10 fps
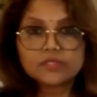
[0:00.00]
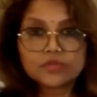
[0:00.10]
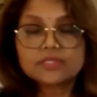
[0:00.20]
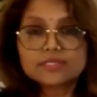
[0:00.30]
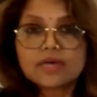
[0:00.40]
So
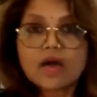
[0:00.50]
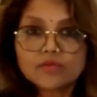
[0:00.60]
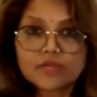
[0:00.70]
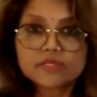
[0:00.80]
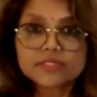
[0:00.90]
this is how
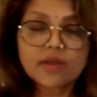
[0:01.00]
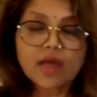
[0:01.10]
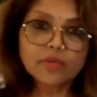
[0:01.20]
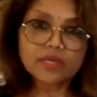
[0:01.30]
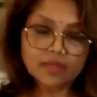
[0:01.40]
they're
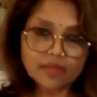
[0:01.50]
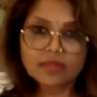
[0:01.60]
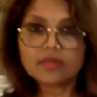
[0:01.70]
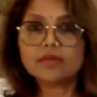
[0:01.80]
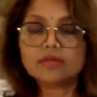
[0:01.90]
describing
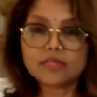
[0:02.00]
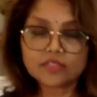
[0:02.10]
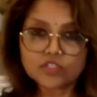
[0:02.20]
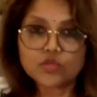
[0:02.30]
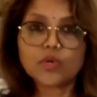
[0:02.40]
the
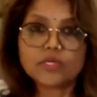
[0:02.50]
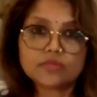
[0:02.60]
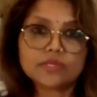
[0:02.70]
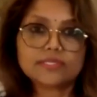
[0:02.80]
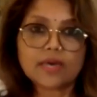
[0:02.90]

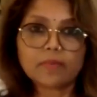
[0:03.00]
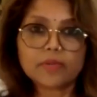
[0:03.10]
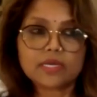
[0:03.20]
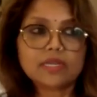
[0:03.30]
situation that's happening.